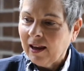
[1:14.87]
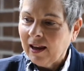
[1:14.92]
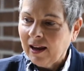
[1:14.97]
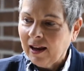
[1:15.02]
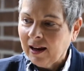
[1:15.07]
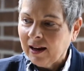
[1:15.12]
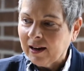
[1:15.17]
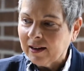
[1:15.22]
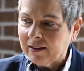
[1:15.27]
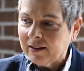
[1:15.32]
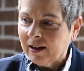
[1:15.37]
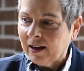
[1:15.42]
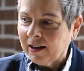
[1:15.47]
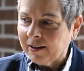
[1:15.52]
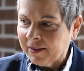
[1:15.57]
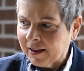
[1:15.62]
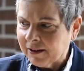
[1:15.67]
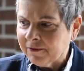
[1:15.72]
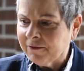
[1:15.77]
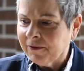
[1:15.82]
and I
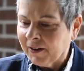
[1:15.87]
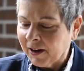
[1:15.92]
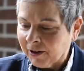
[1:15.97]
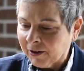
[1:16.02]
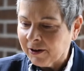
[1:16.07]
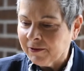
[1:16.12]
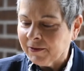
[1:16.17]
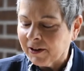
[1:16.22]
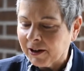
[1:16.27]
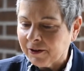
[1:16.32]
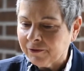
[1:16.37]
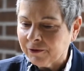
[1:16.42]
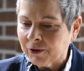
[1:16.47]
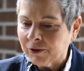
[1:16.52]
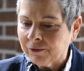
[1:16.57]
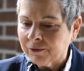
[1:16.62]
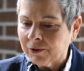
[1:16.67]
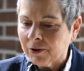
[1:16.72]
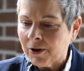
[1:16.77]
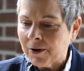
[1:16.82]
think very, very
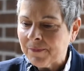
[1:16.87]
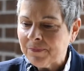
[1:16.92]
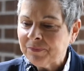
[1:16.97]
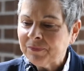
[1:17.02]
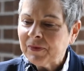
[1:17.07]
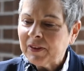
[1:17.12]
fruitful.